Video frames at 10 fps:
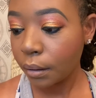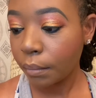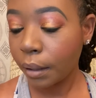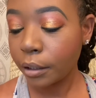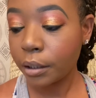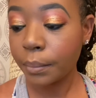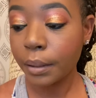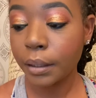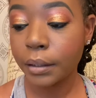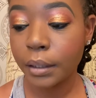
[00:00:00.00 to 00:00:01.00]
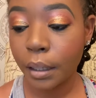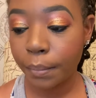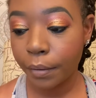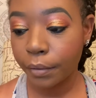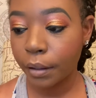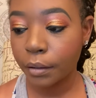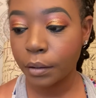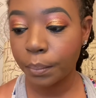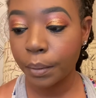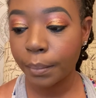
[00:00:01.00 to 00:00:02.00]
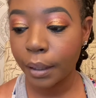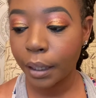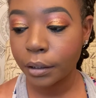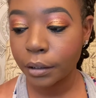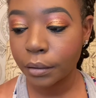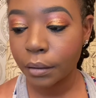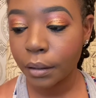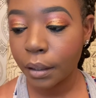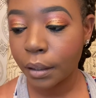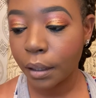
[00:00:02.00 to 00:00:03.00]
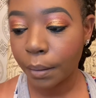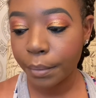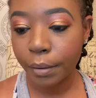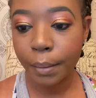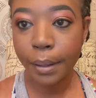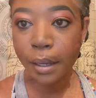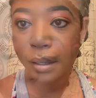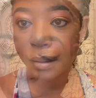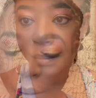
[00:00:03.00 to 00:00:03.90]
Well, actually, I'm going to set up everything to put my lashes on, and then I'll be right back.